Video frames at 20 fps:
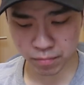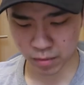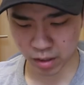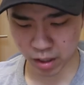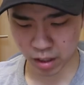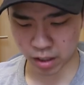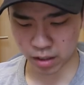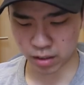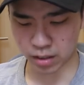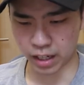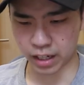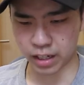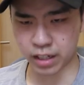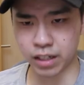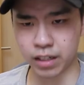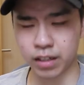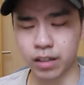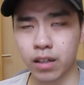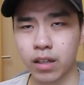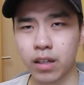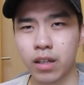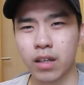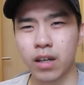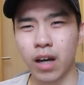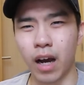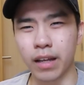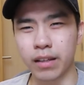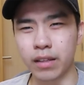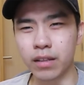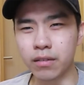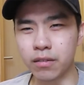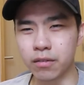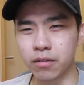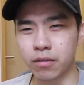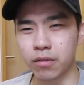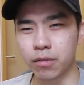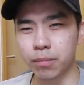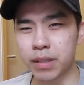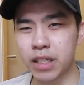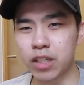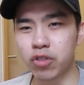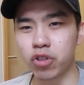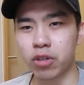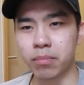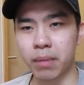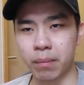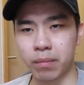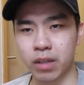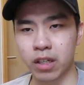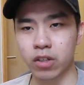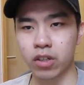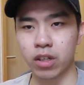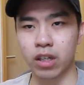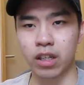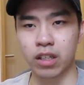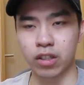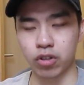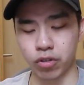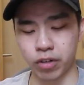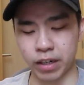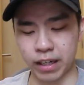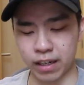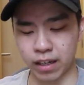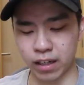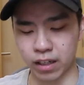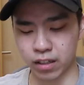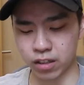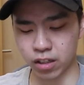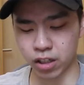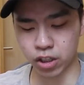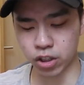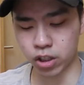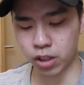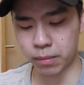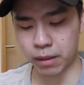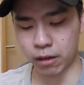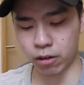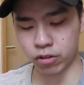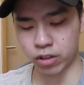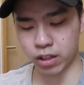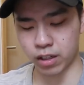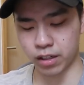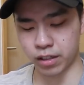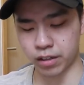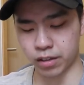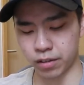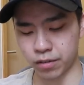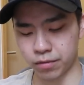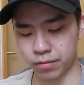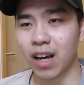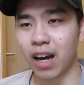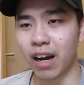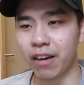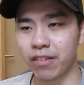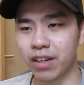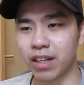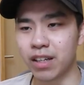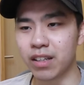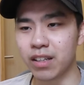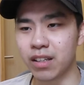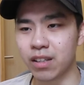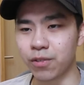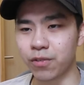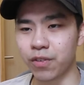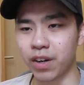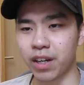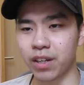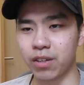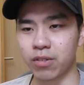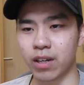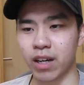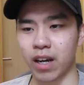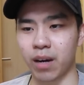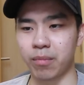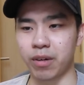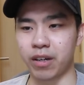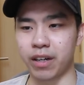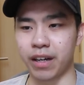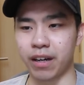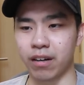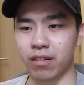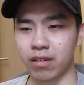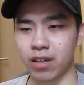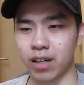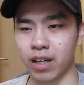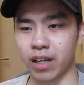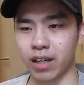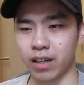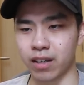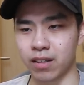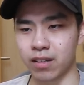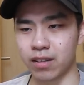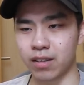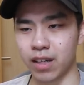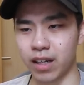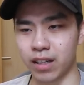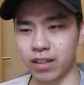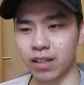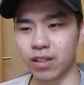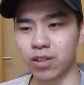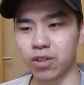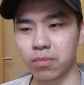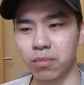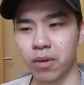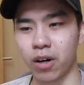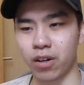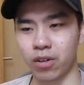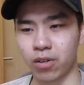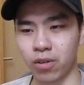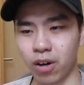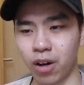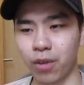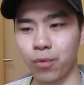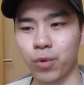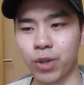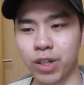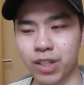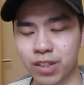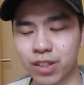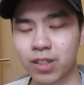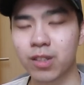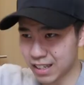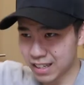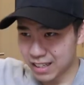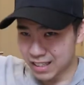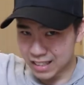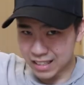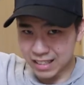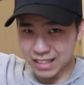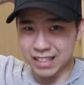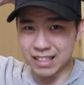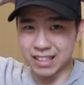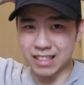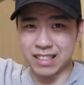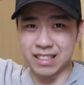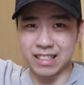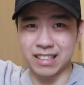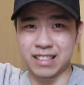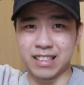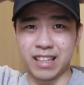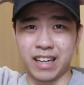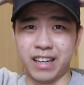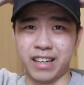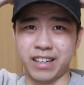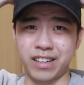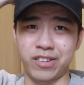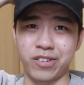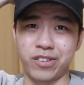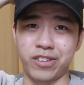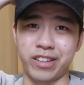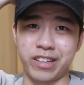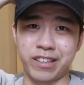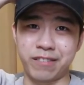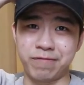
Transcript: Because I heard, I think Beedrill might be good in Great League. Not sure about Ultra League though. I really need to find a new camera now. Like, I think tomorrow onwards. This is getting annoying.